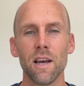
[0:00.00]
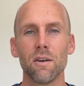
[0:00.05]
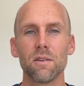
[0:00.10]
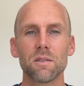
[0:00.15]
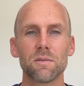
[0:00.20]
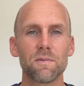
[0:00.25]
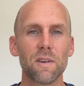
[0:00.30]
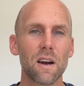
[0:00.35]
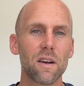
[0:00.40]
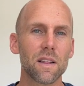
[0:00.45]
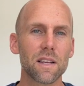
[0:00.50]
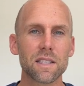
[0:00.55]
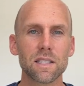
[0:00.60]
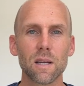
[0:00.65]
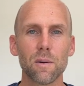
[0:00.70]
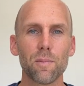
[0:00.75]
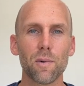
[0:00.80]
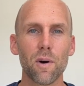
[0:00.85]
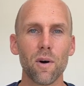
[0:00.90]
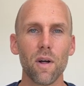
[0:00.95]
It was fairly
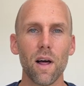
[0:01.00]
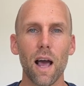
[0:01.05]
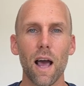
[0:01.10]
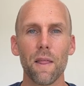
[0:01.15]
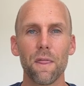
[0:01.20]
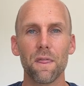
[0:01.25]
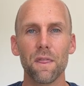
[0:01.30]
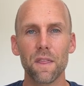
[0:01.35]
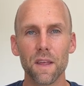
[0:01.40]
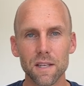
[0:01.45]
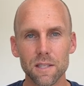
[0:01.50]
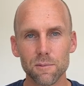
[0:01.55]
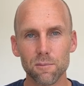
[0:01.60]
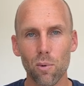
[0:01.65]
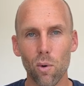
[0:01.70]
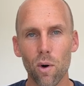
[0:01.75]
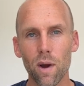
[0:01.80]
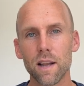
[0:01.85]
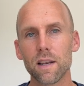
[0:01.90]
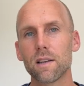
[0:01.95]
simple at this
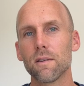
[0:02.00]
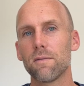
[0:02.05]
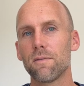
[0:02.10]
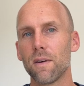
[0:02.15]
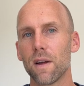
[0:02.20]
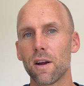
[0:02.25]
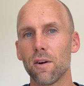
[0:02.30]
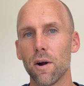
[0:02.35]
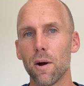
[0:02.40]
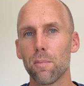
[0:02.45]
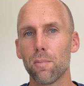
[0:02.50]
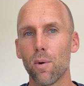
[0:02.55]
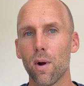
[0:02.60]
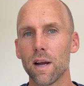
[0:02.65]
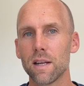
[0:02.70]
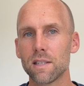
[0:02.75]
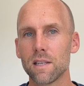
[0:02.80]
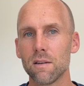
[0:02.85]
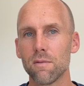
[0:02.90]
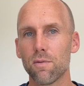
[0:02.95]
point to figure out
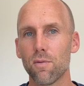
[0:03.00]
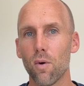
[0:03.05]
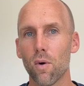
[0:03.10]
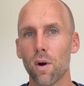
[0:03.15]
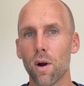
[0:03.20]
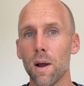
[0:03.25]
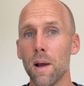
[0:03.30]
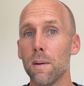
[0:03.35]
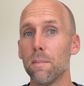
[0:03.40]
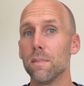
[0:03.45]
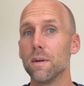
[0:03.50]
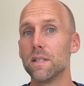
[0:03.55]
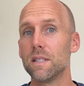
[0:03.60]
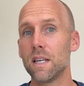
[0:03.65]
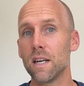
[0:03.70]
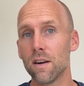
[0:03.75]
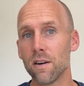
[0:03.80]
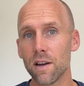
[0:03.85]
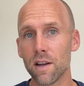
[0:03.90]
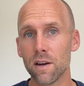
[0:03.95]
pricing for
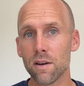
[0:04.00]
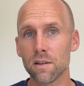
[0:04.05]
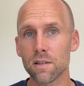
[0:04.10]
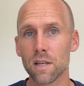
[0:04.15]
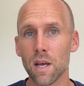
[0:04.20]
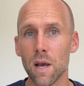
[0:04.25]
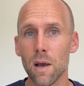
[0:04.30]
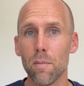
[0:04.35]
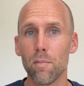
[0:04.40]
materials,